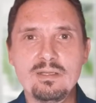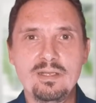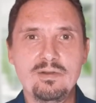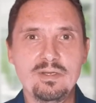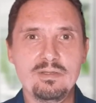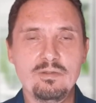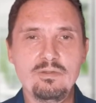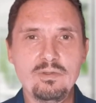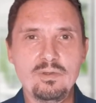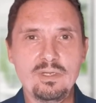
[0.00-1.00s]
area, the
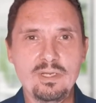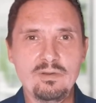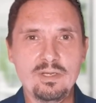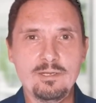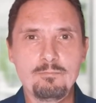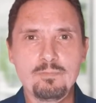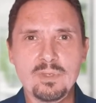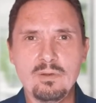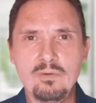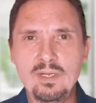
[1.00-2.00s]
third area,
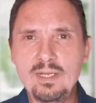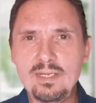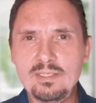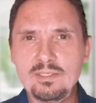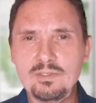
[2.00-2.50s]
really has